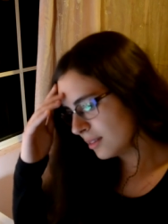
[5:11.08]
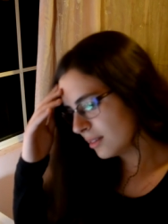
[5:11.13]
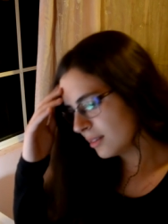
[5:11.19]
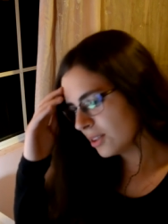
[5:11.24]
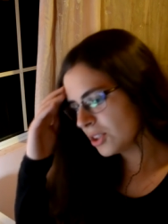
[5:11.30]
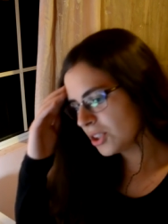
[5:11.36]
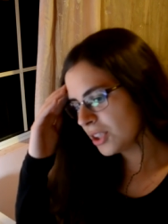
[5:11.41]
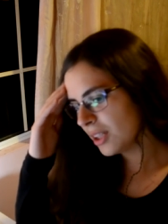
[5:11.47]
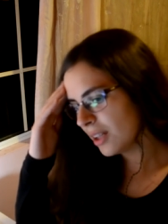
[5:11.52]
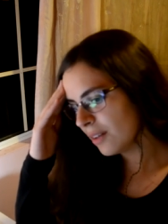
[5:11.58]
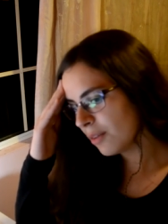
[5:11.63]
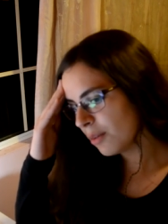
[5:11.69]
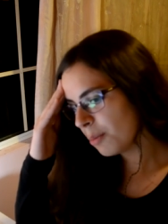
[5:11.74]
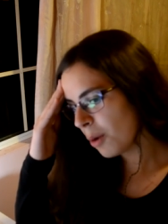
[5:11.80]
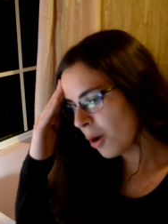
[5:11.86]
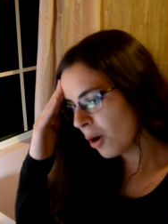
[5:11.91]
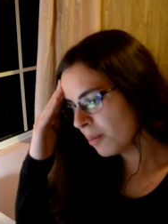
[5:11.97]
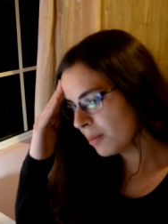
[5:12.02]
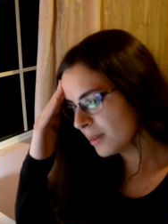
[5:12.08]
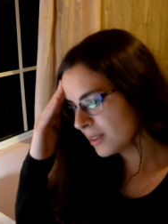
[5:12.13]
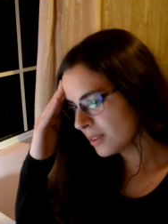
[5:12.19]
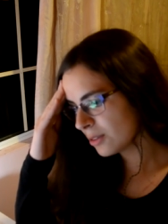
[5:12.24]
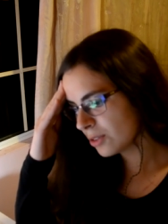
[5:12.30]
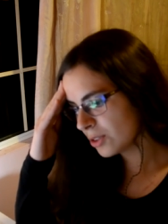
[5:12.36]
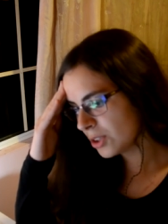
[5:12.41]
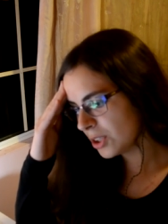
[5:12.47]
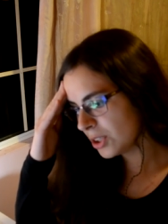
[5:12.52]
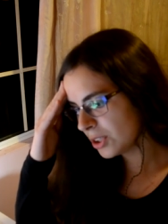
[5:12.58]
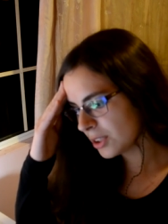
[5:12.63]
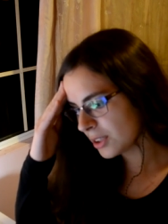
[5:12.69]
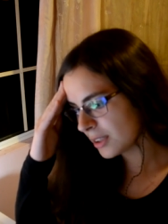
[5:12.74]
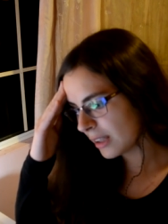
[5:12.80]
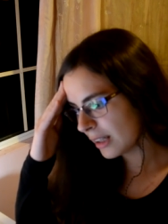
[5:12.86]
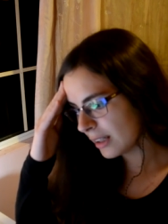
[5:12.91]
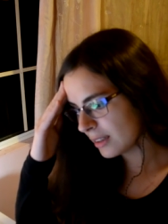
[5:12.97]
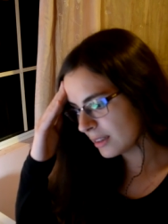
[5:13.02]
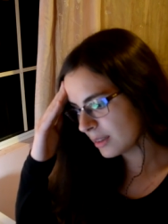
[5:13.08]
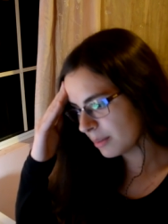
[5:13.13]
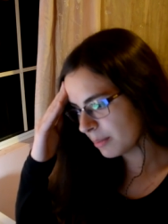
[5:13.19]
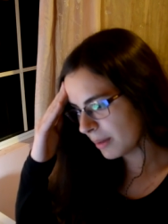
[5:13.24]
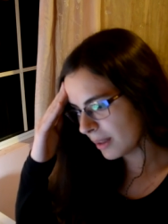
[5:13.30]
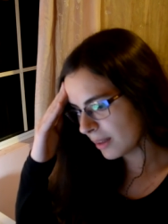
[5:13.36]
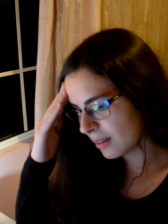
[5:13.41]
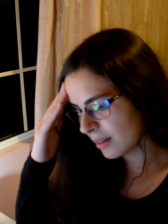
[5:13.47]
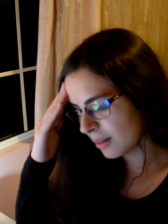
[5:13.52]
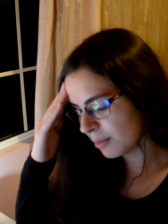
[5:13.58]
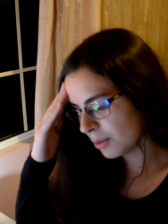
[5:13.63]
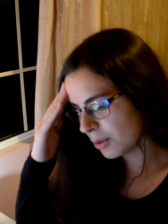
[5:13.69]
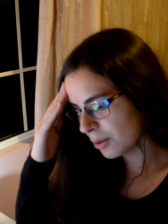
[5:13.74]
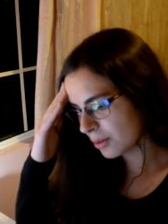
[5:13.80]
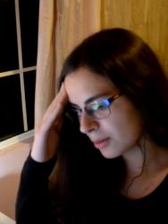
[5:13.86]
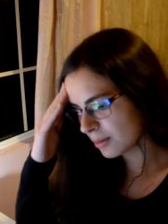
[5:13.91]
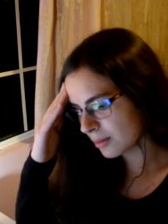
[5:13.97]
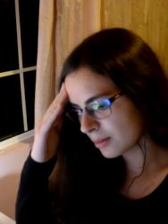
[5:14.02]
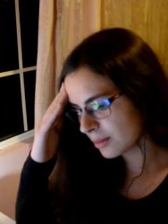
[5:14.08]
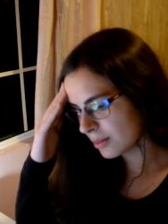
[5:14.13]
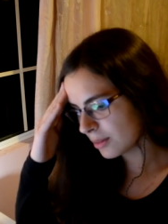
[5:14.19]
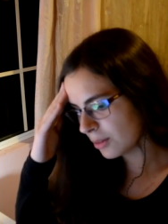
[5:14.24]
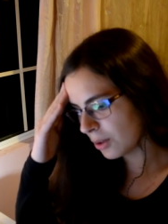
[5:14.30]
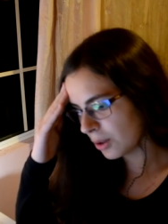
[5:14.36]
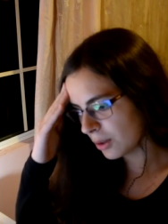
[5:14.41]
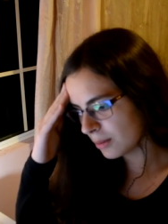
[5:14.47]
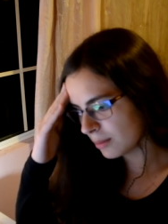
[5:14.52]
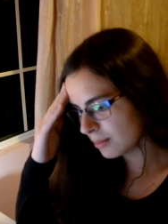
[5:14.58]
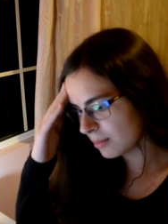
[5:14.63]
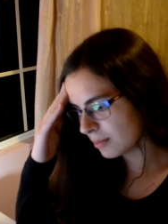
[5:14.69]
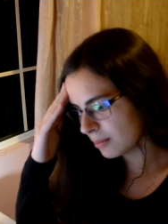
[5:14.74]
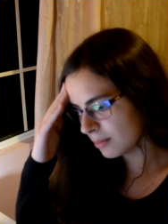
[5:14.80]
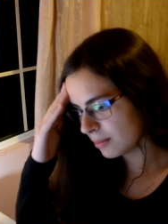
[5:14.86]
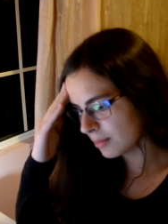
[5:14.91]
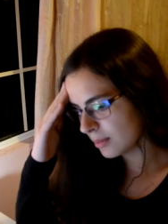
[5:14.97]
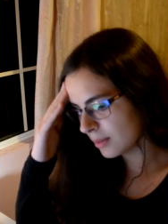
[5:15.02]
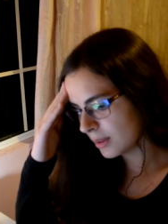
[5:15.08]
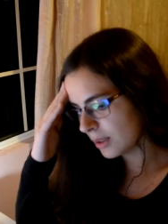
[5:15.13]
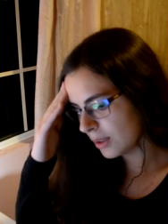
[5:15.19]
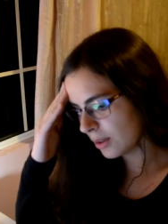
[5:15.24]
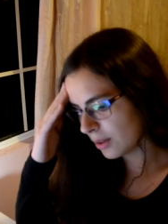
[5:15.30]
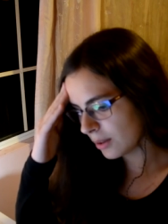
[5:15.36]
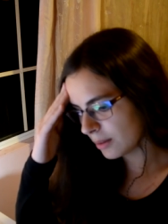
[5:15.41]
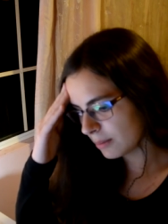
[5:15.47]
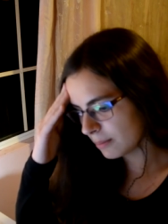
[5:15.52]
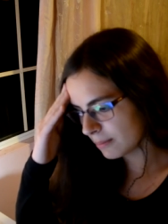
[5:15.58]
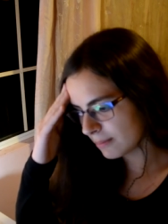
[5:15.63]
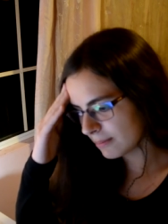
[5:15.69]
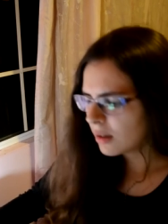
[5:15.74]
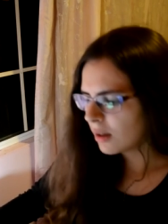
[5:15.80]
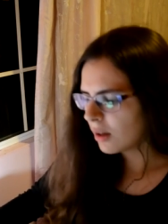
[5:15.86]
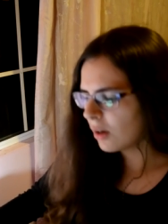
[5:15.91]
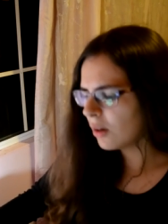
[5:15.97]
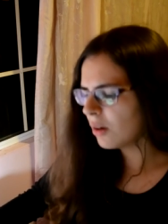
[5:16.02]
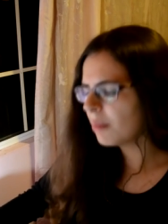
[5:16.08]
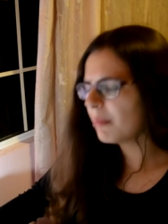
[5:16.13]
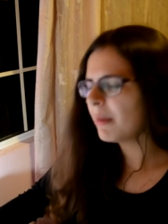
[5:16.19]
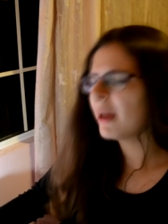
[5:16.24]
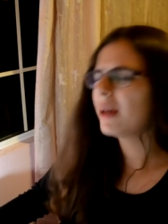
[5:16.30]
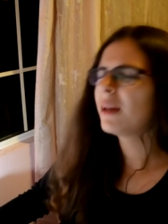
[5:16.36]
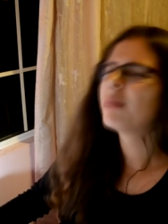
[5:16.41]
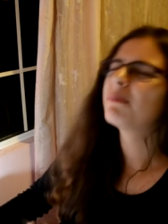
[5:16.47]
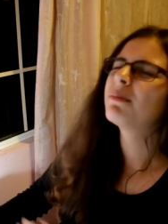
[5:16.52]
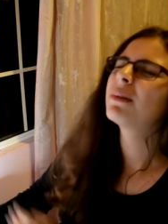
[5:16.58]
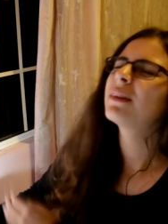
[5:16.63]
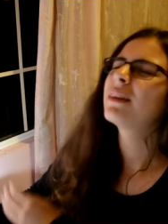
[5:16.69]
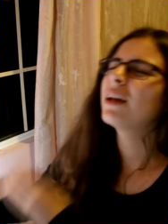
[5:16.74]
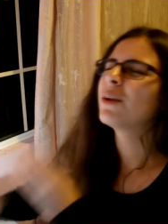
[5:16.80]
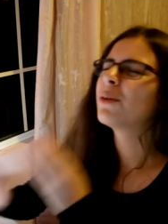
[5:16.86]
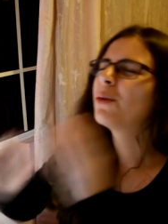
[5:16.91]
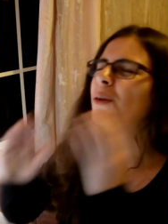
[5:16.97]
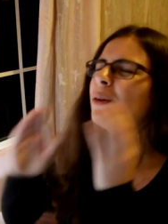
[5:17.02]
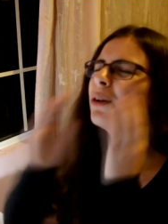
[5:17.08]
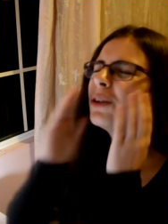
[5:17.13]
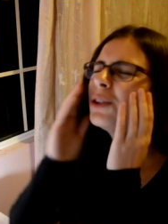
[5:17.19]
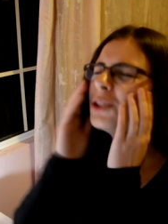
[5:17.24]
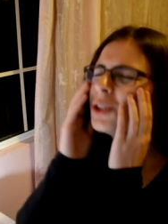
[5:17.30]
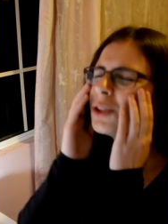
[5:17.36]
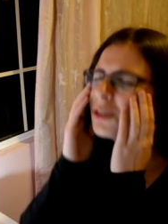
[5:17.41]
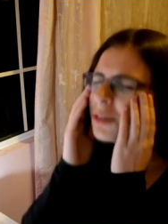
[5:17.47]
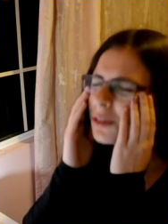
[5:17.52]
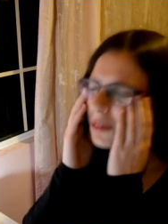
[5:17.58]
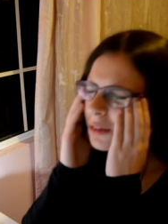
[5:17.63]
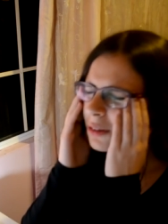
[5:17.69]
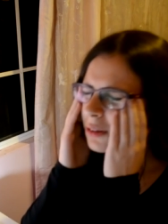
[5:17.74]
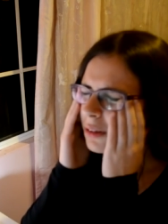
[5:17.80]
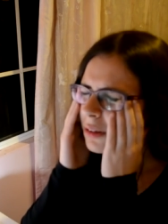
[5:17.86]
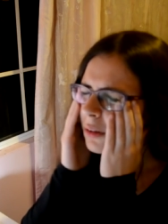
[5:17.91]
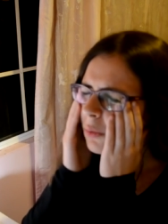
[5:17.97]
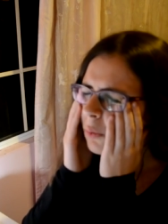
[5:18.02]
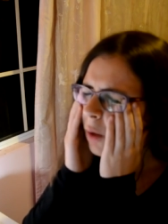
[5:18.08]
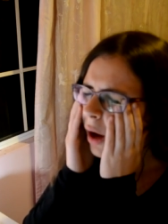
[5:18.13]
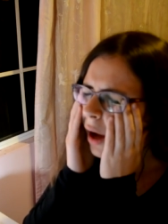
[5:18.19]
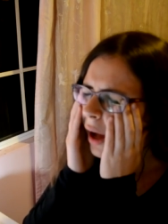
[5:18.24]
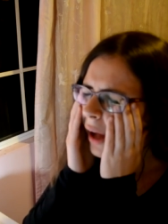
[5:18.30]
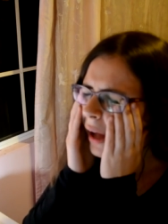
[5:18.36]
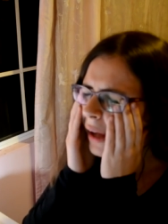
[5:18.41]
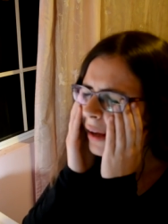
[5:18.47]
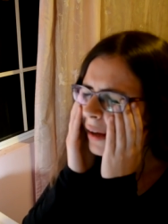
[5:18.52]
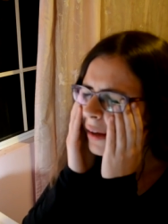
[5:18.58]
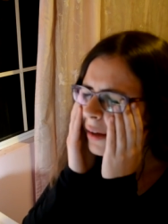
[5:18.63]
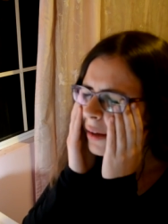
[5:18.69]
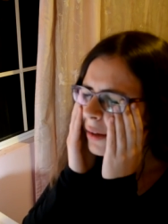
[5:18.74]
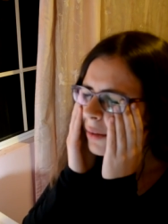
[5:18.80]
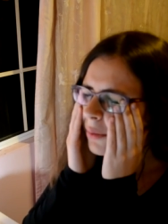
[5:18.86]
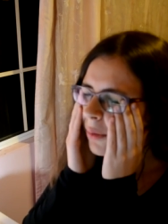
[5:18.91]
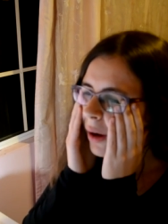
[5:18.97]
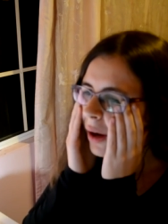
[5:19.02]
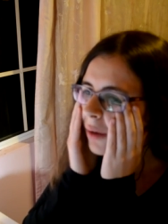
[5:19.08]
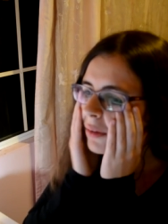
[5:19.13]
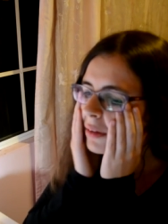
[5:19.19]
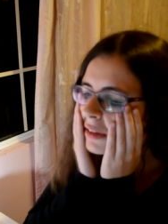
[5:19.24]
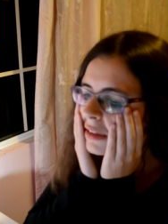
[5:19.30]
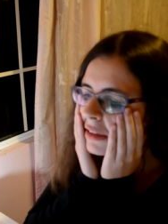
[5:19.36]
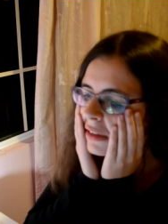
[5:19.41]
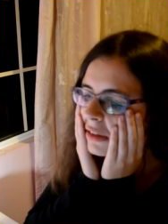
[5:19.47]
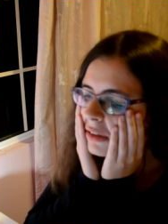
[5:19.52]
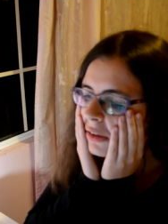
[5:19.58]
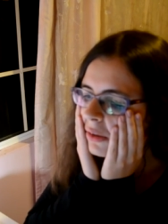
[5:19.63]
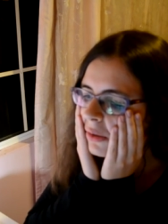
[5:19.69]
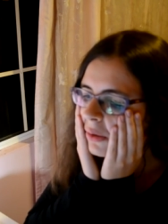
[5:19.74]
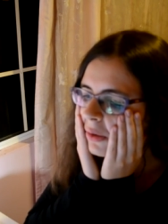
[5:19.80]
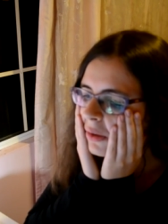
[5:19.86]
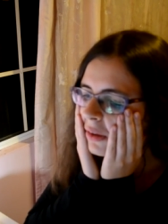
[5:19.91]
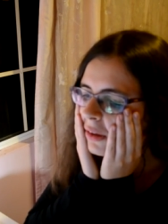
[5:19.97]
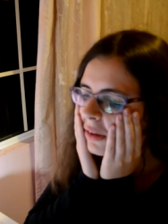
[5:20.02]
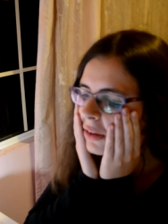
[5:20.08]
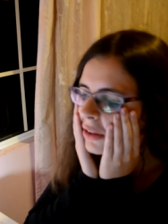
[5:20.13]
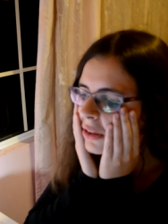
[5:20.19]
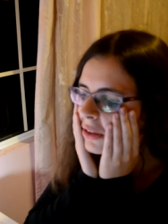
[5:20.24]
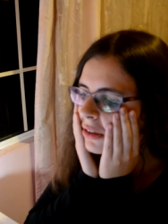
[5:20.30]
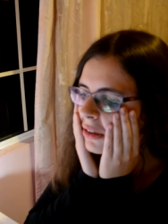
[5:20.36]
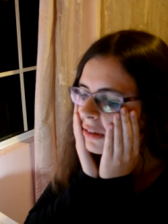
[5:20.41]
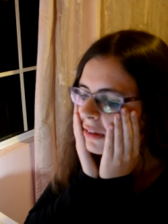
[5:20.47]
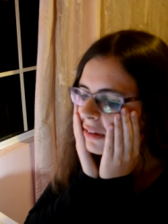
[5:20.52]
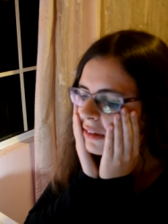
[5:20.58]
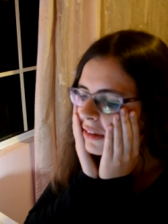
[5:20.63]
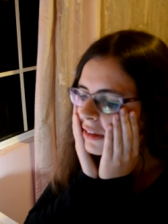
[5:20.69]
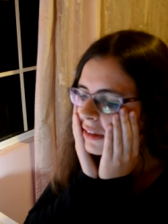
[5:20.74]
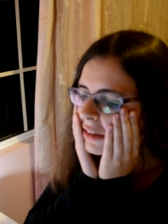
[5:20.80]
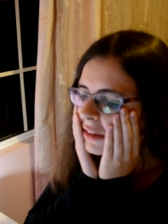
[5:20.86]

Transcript: Does she have a purpose, or is she just there to make them look not, you know? Oh man, but that auto-tune. Why? Why was it so auto-tuned?